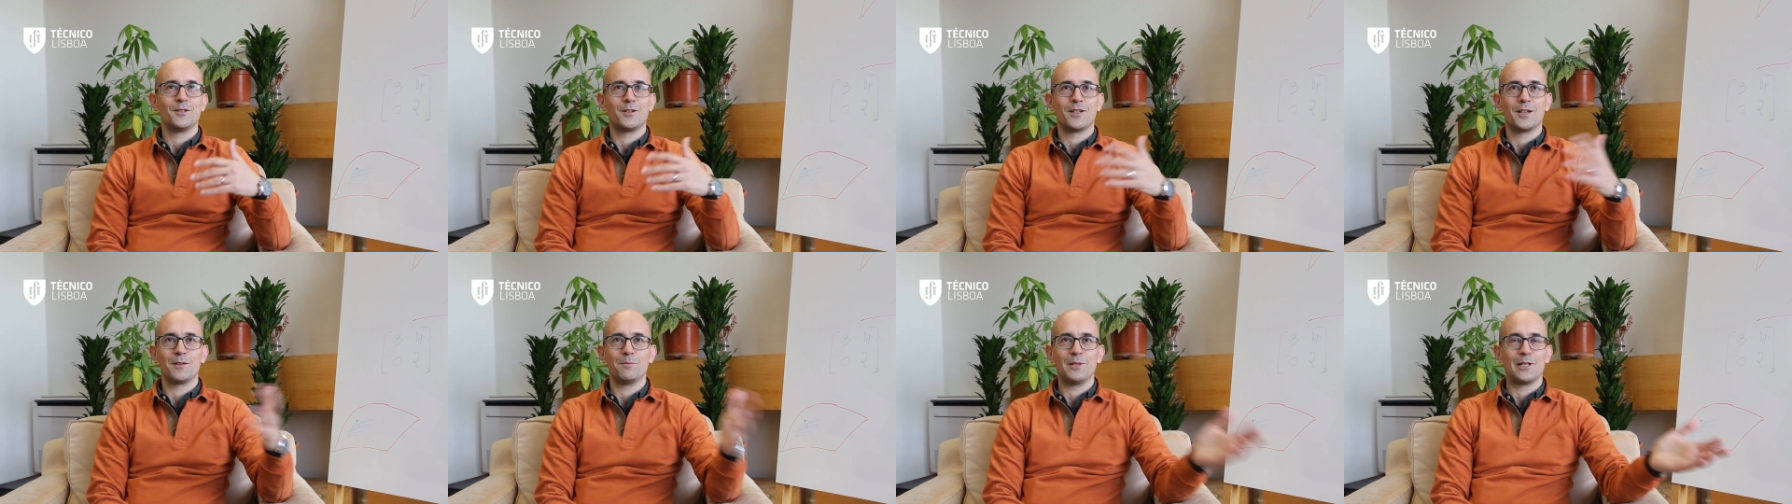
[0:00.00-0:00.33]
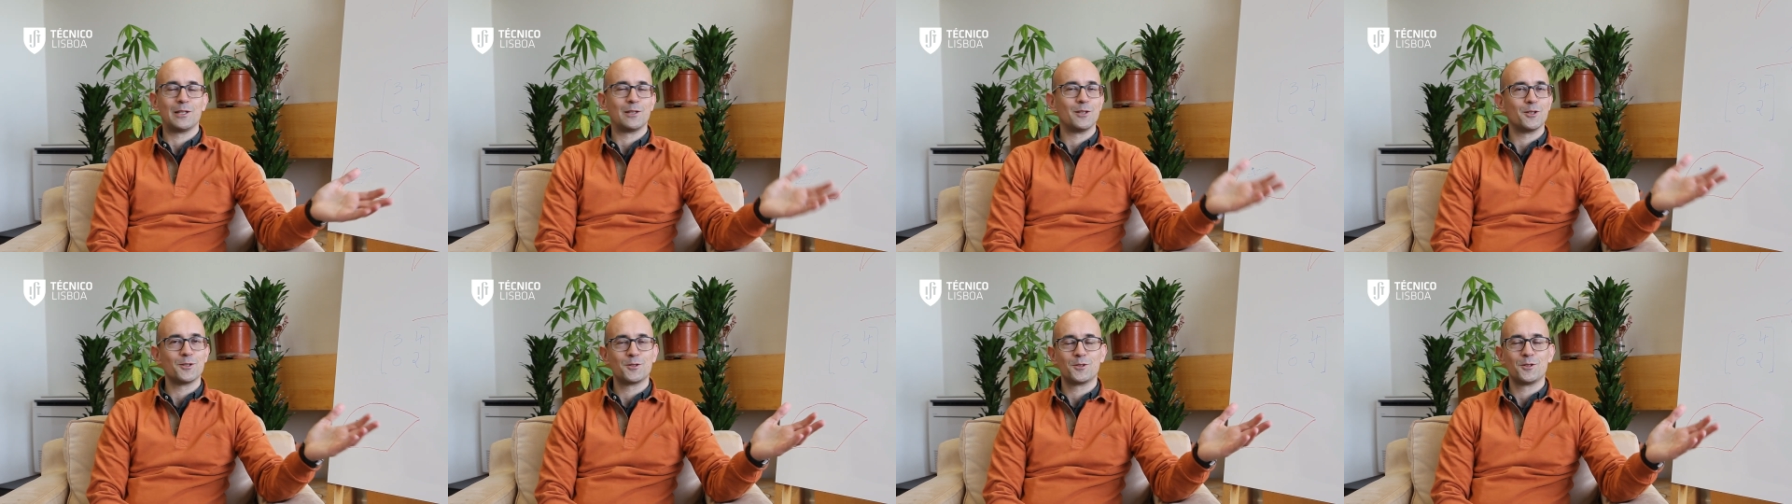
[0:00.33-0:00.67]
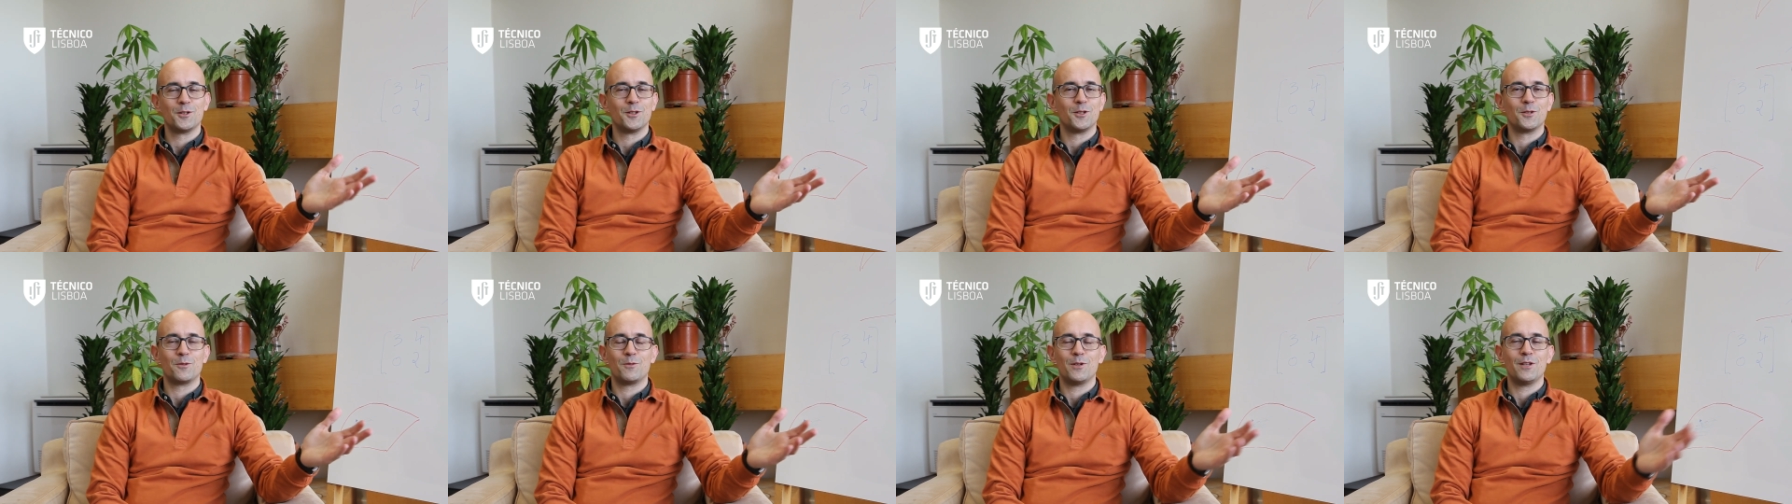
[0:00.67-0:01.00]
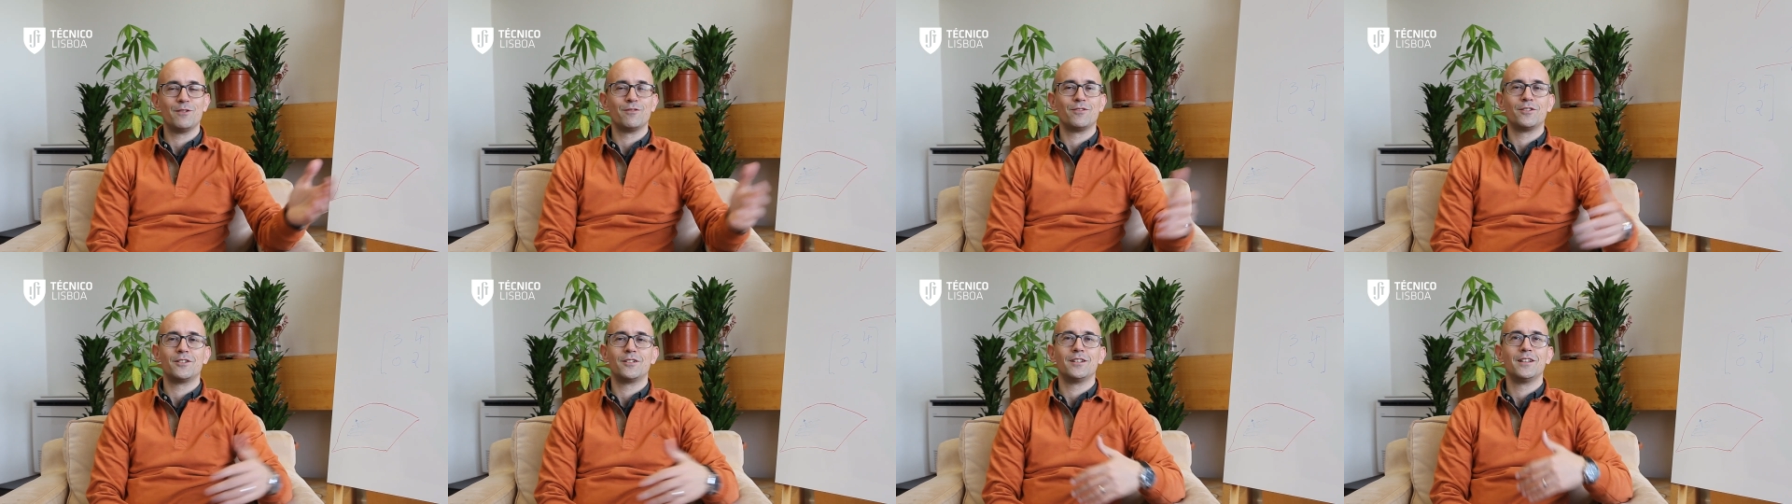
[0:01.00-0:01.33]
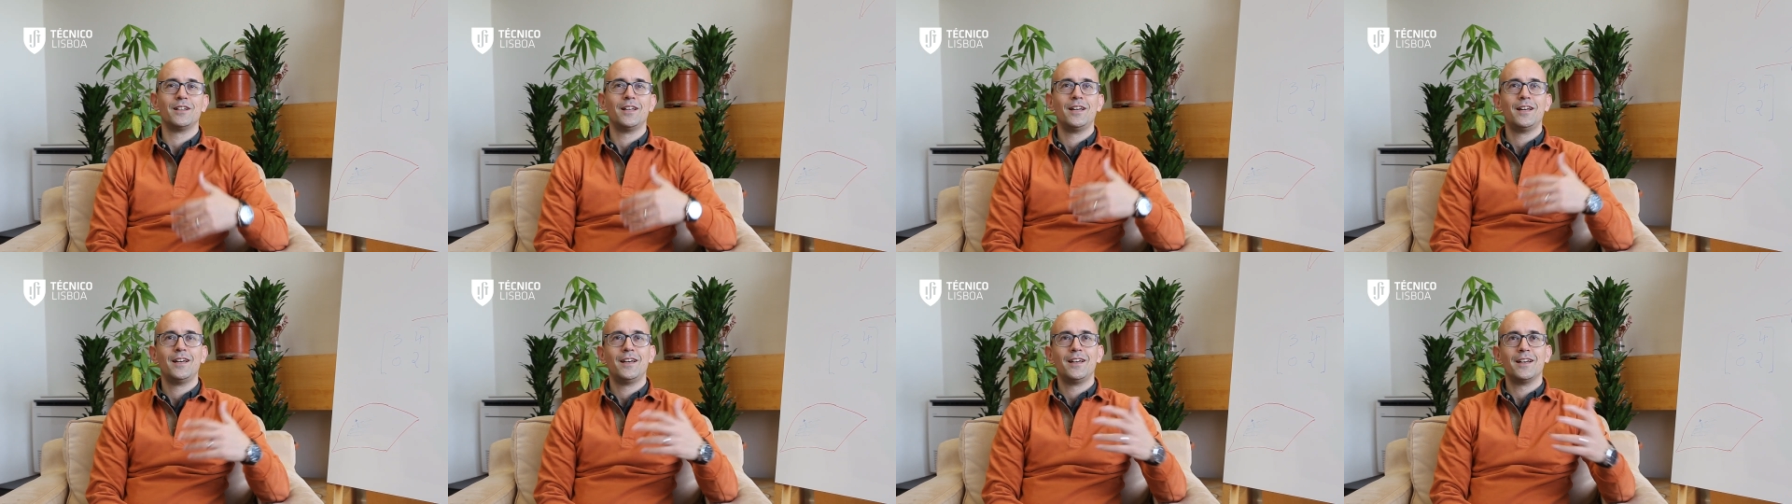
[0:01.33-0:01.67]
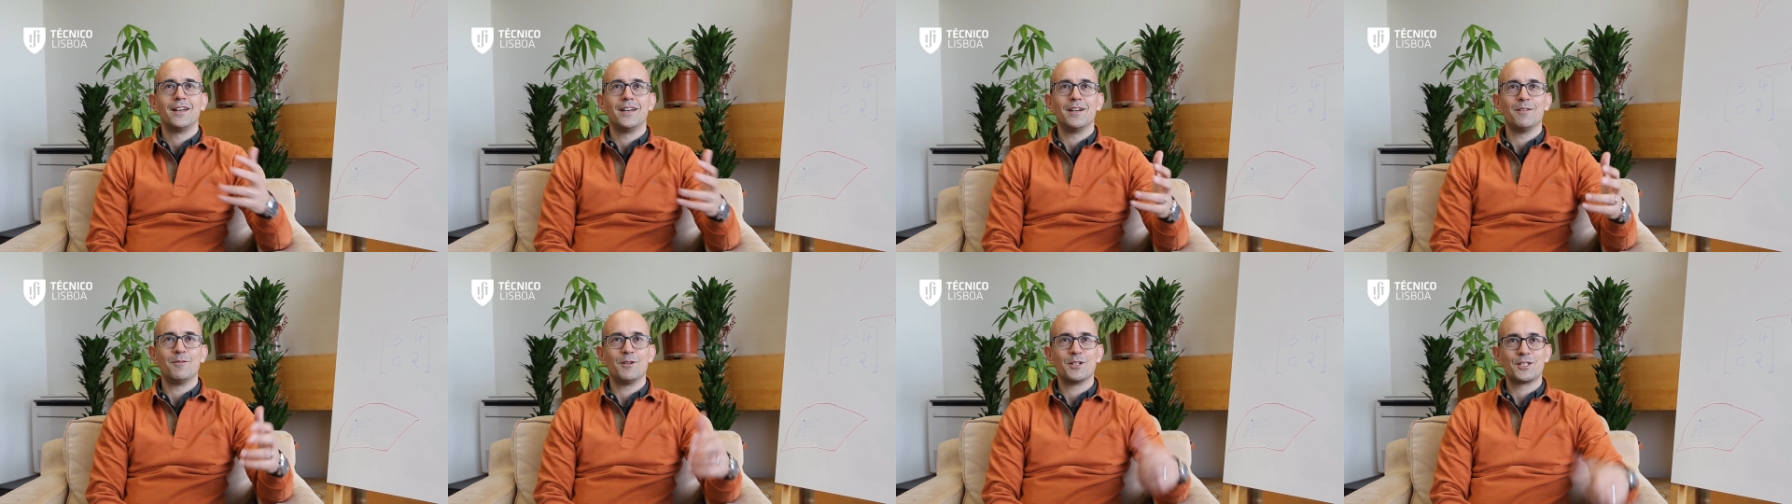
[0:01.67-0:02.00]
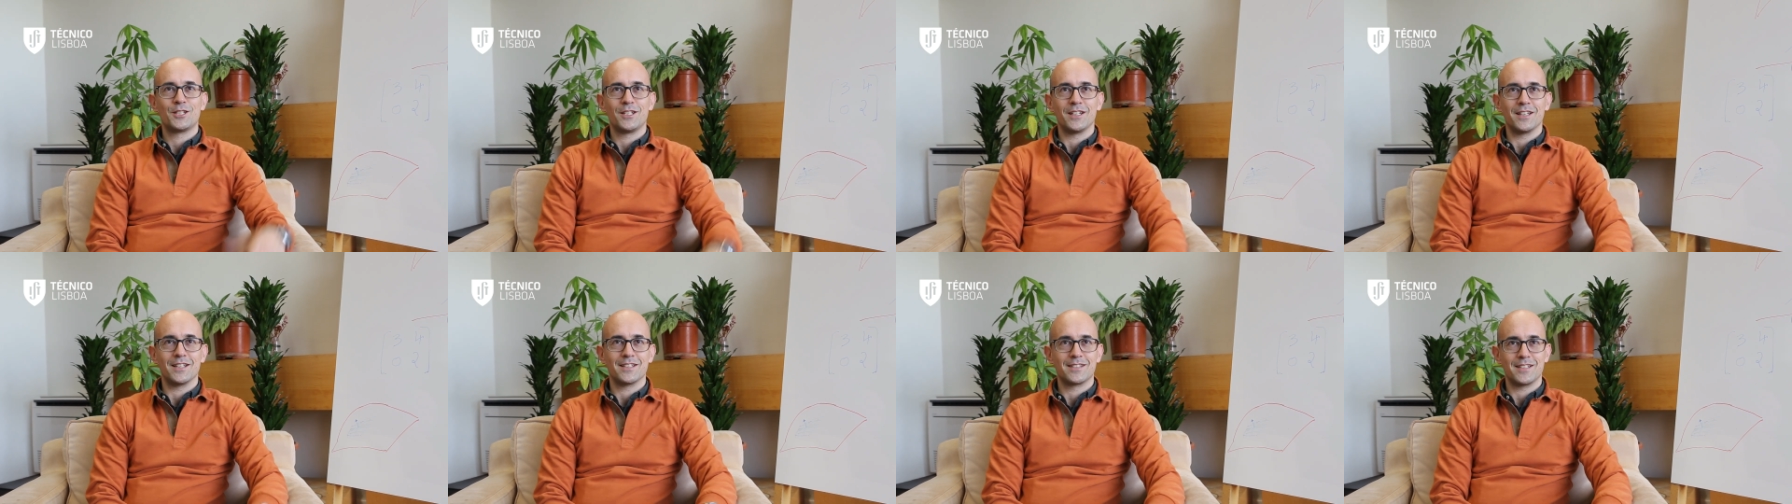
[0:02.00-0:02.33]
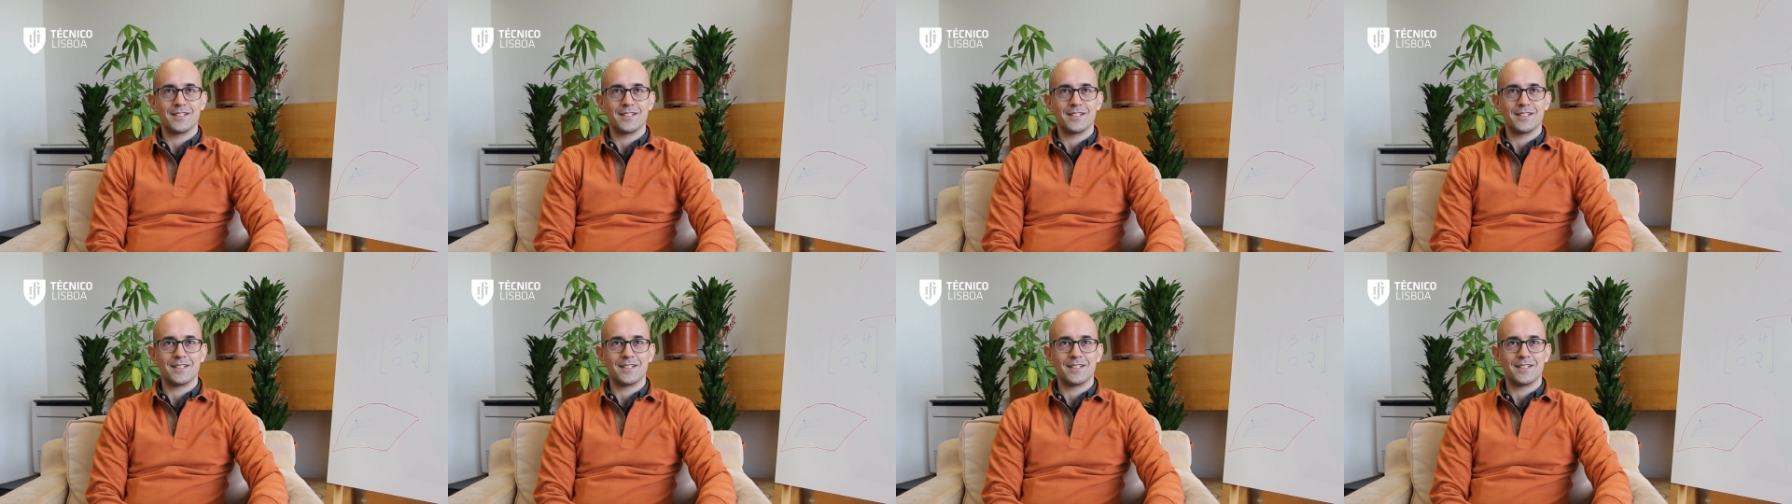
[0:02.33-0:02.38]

you can be close to the river watching a